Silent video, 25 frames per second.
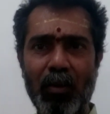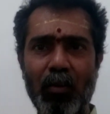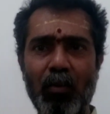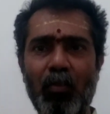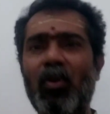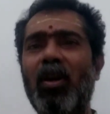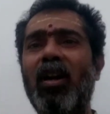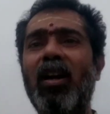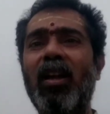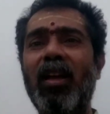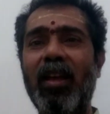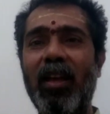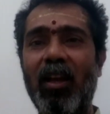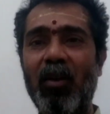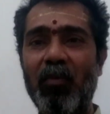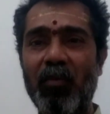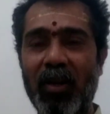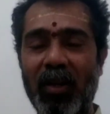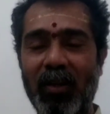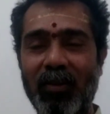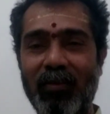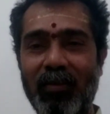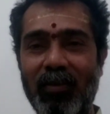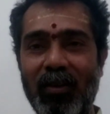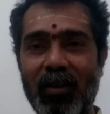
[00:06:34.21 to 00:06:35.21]

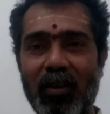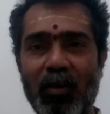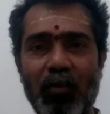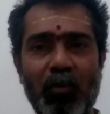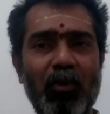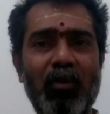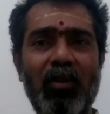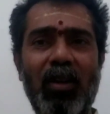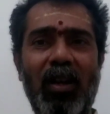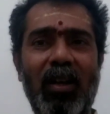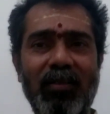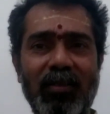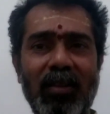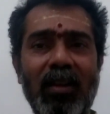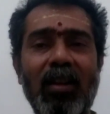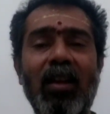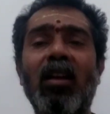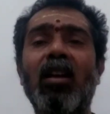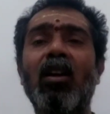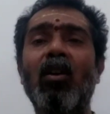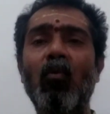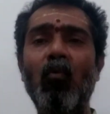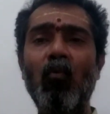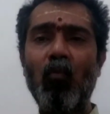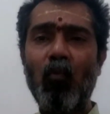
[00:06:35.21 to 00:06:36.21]
pranayamas, mudras.
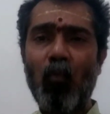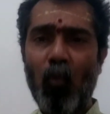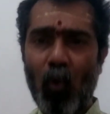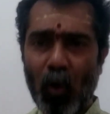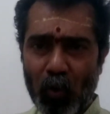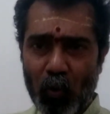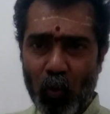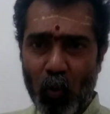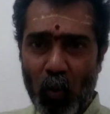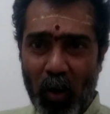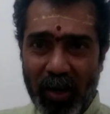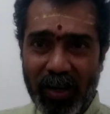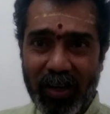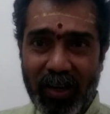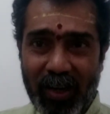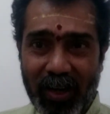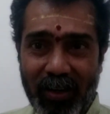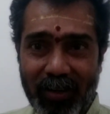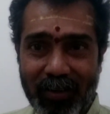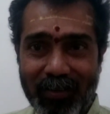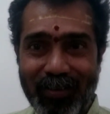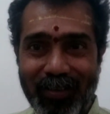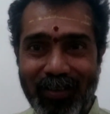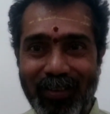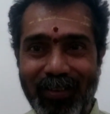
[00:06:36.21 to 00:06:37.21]
What do I get
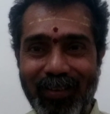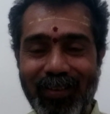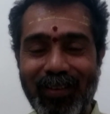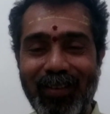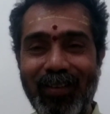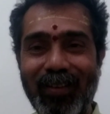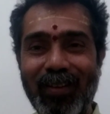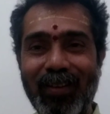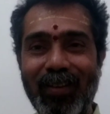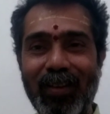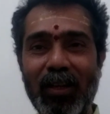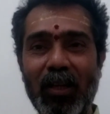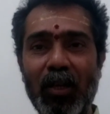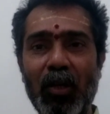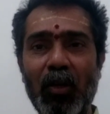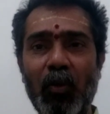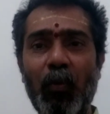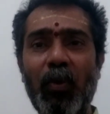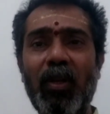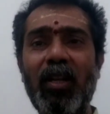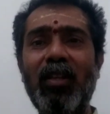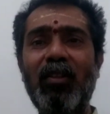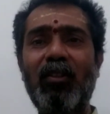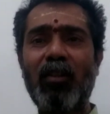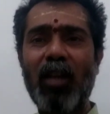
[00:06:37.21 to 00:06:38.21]
it?
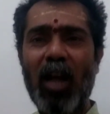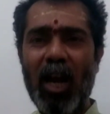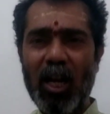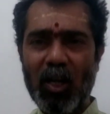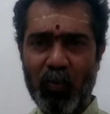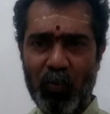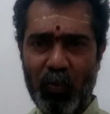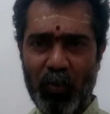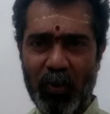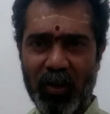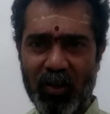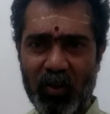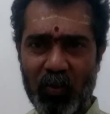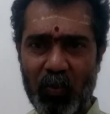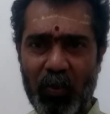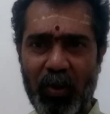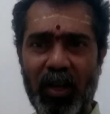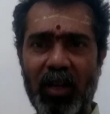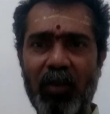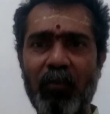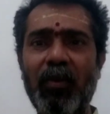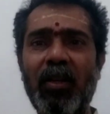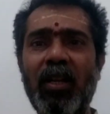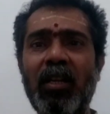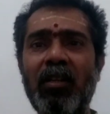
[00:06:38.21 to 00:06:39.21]
When I start
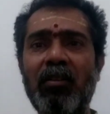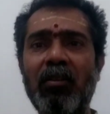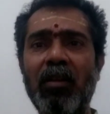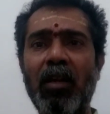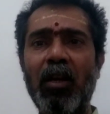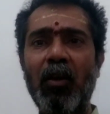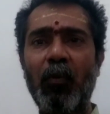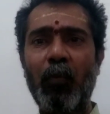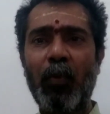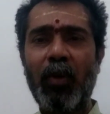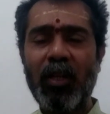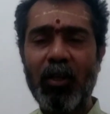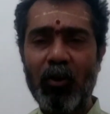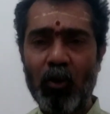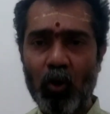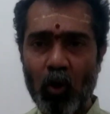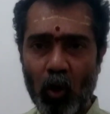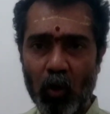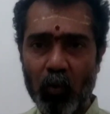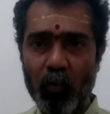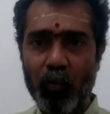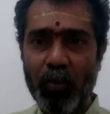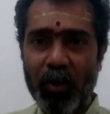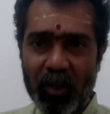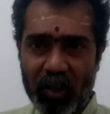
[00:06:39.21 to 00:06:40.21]
perspiring, when I
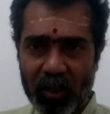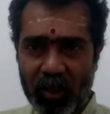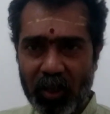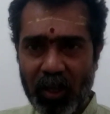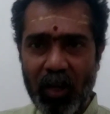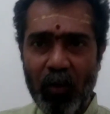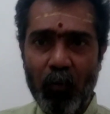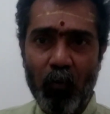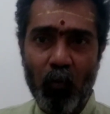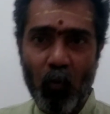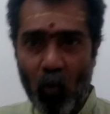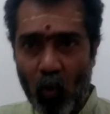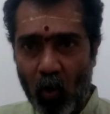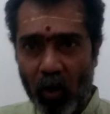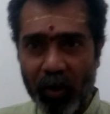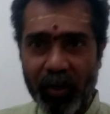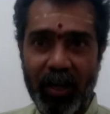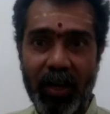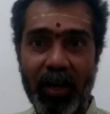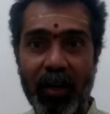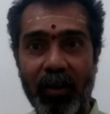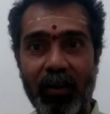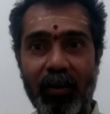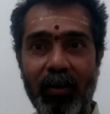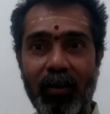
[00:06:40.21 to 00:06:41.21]
start briskly
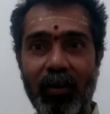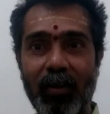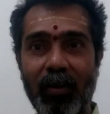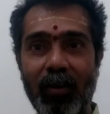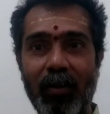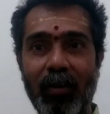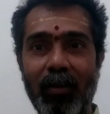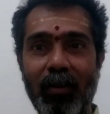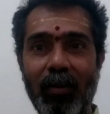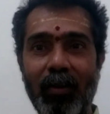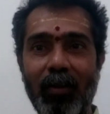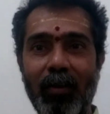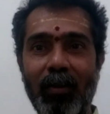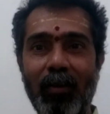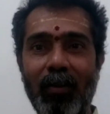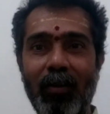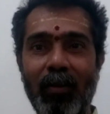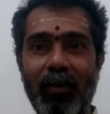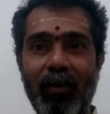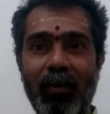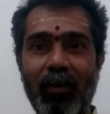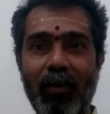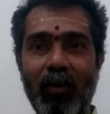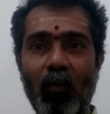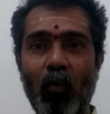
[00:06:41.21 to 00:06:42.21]
walking,
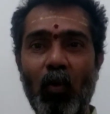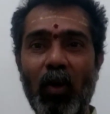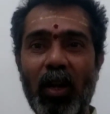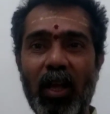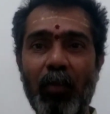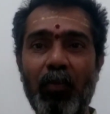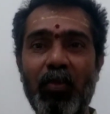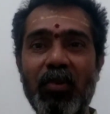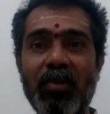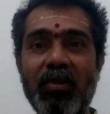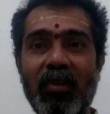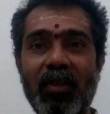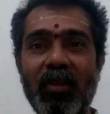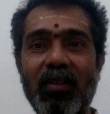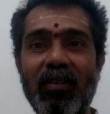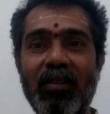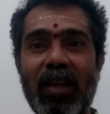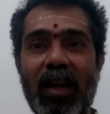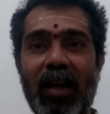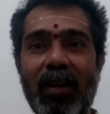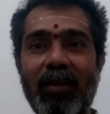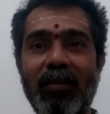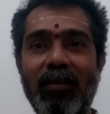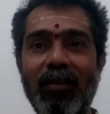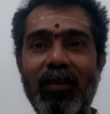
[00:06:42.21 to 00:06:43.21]
what happens is
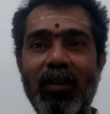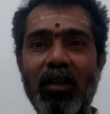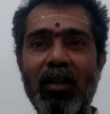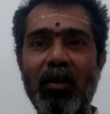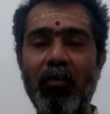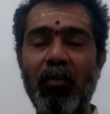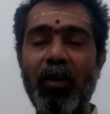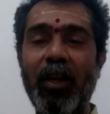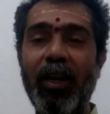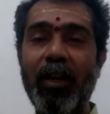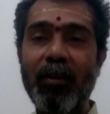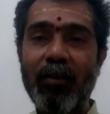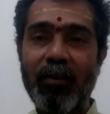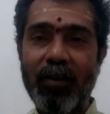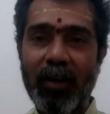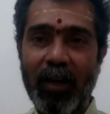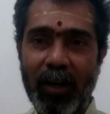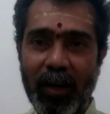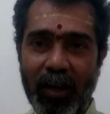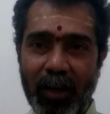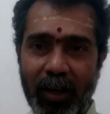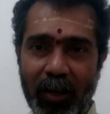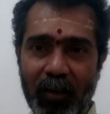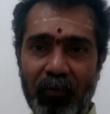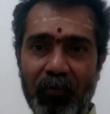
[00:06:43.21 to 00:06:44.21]
that my
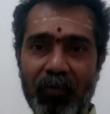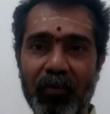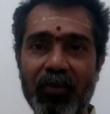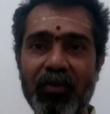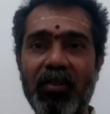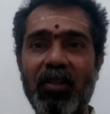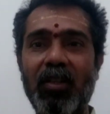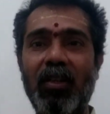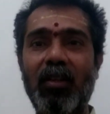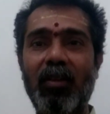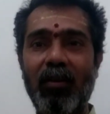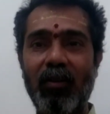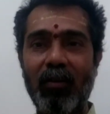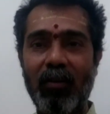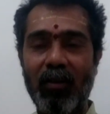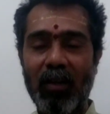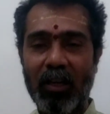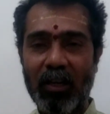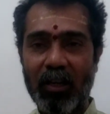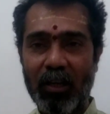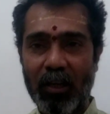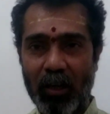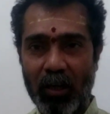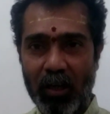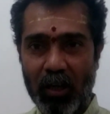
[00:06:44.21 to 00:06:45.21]
entire physical
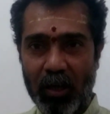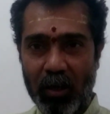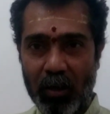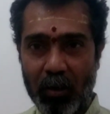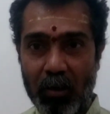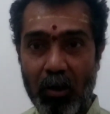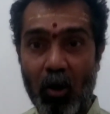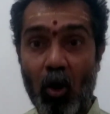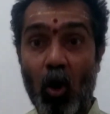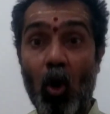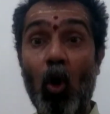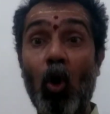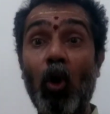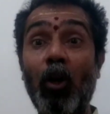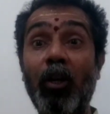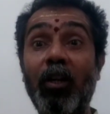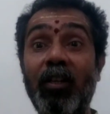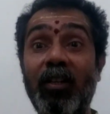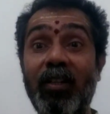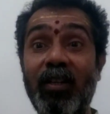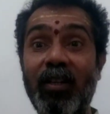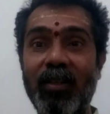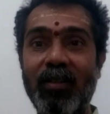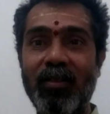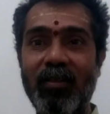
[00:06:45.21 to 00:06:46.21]

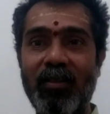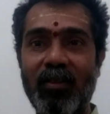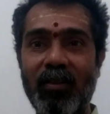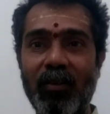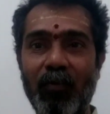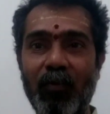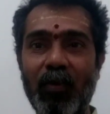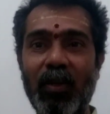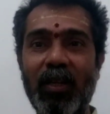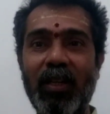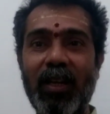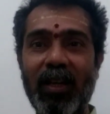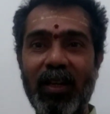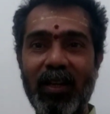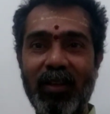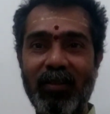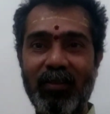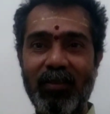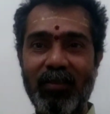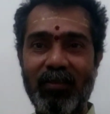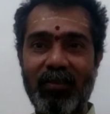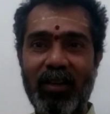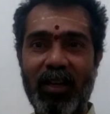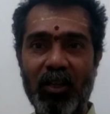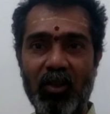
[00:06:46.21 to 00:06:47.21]
organs will get
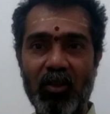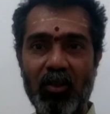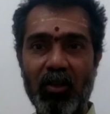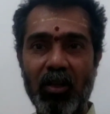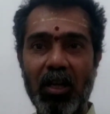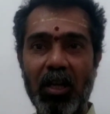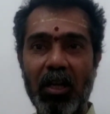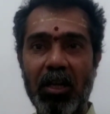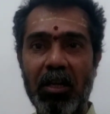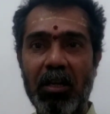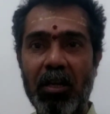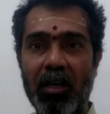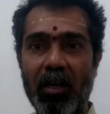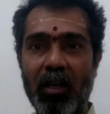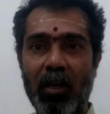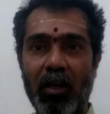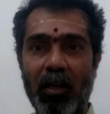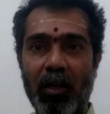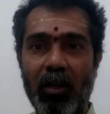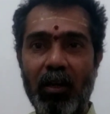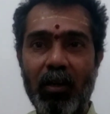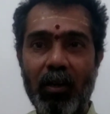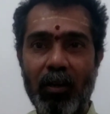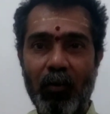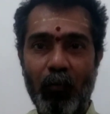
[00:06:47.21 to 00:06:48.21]
exercised,
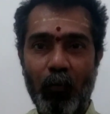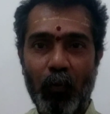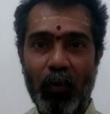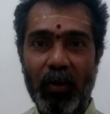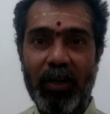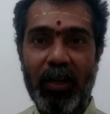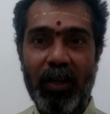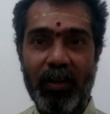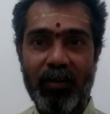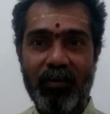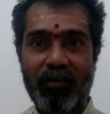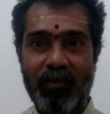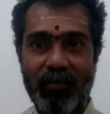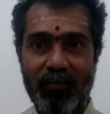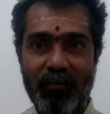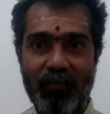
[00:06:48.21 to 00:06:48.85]
will get